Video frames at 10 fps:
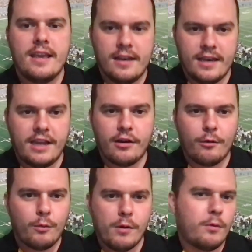near
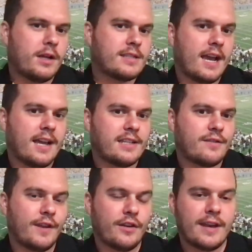what was Heinz
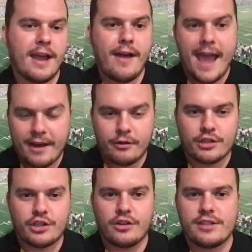Field, now
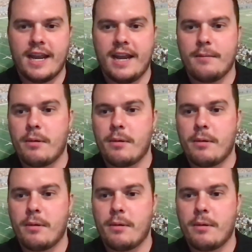Acrisure Stadium.